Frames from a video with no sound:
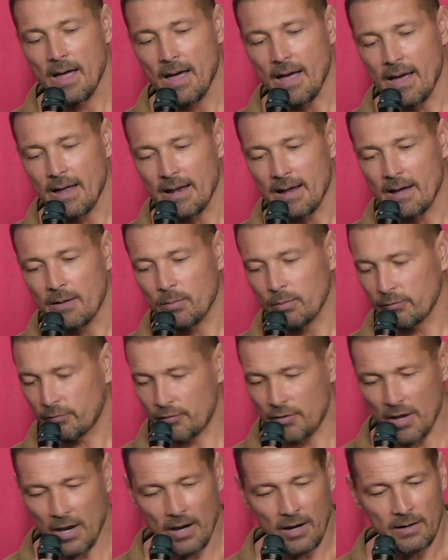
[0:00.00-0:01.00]
and I
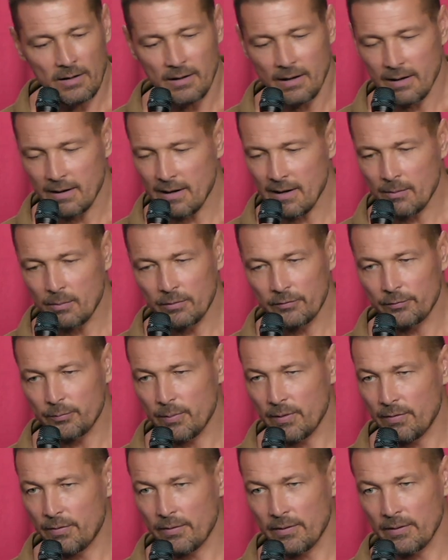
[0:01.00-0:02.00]
was there and I was
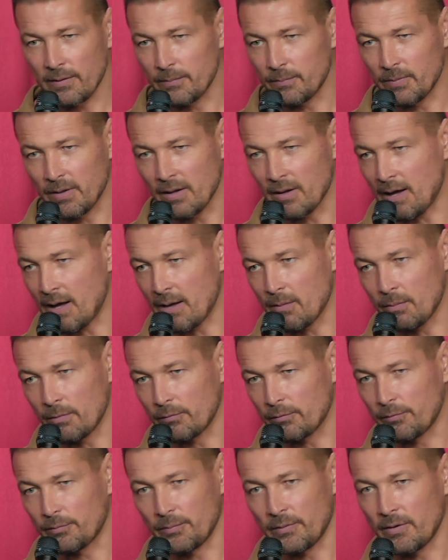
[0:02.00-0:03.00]
with uh, I
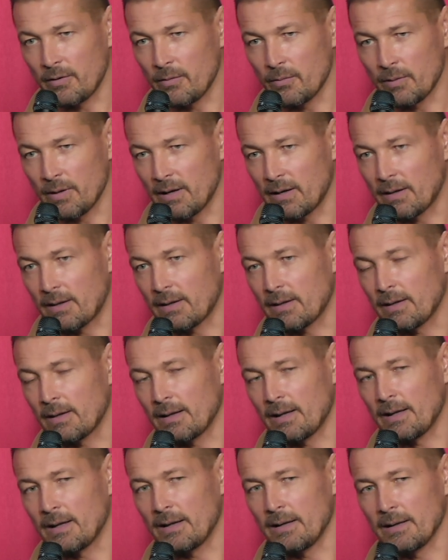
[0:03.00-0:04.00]
was you know like
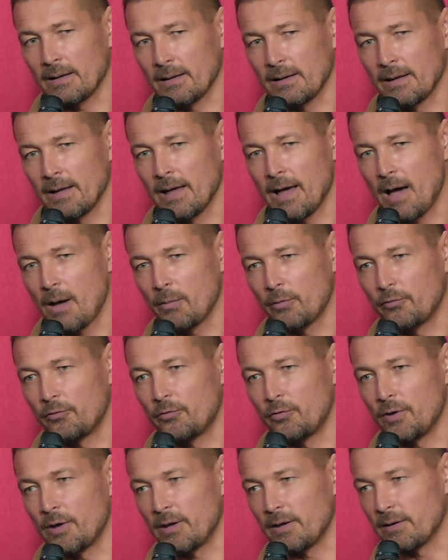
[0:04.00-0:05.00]
uh, I was
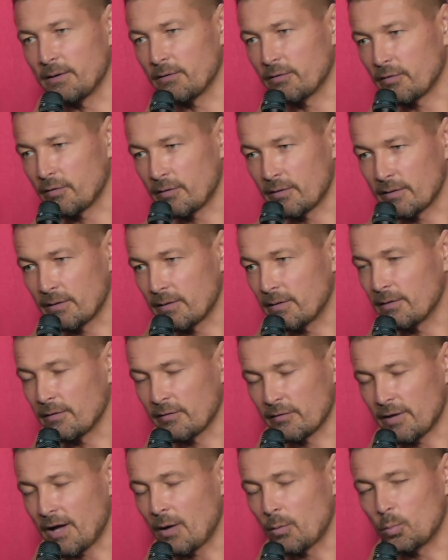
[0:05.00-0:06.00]
doing
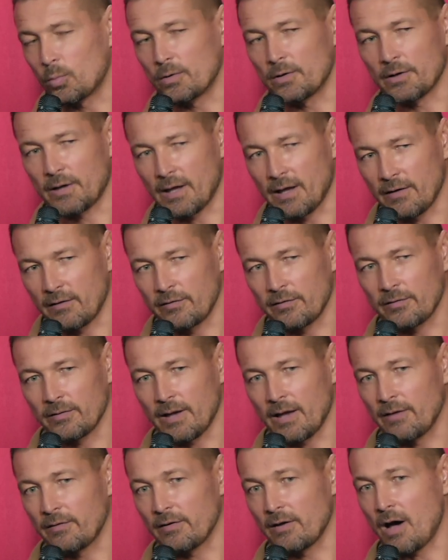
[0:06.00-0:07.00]
stunt work as
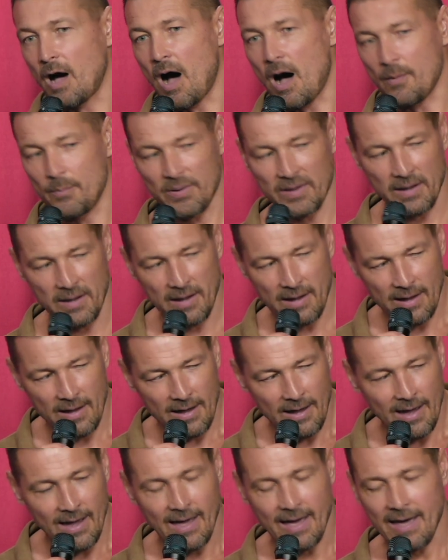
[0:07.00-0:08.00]
as a hobby,
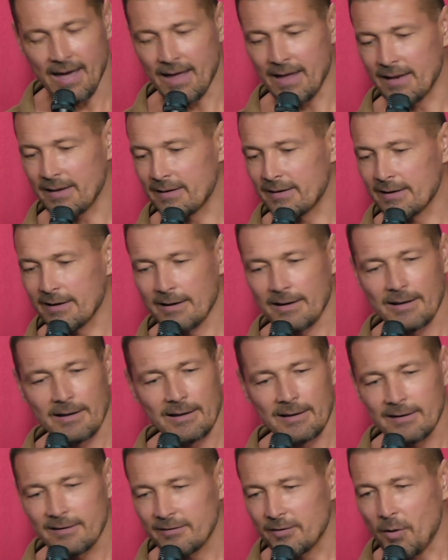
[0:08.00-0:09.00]
and
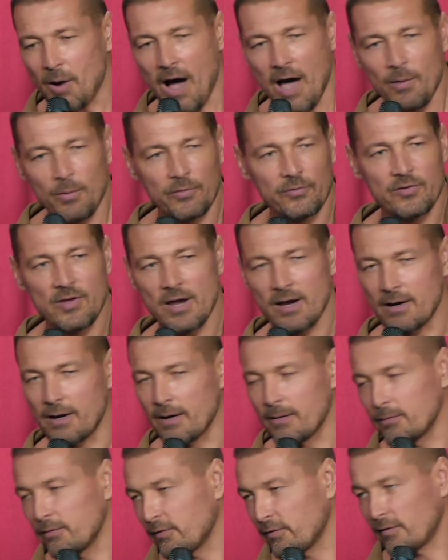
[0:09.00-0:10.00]
so I was there.
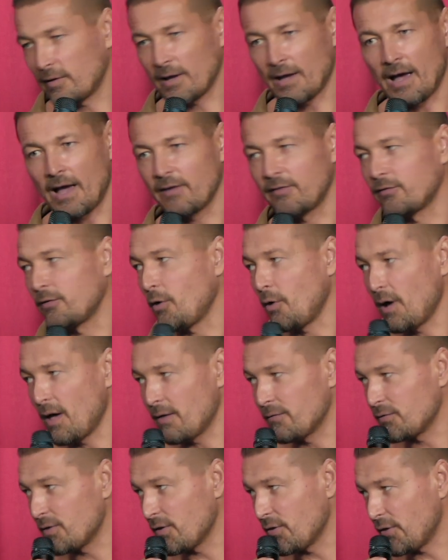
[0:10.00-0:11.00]
I was just like I saw
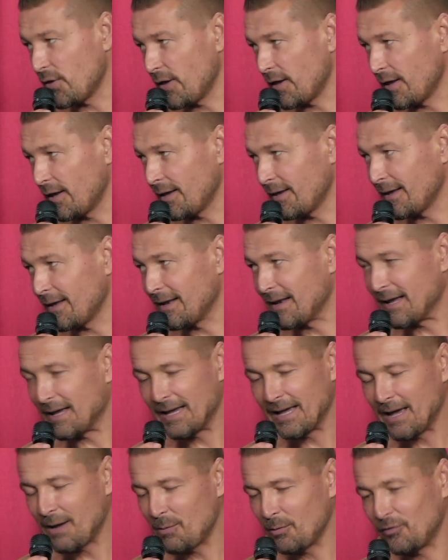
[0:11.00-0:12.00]
everything and
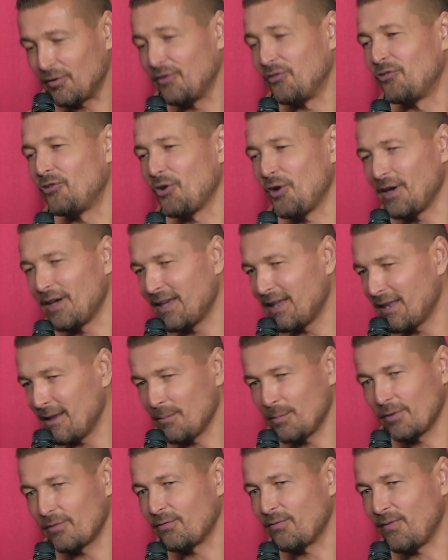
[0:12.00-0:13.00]
I, I was enjoying it.
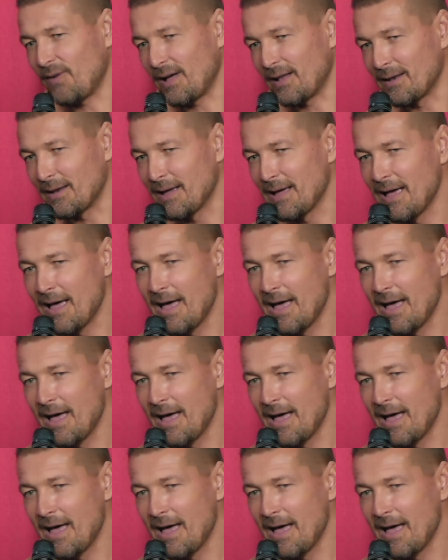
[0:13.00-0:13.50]
It was fun.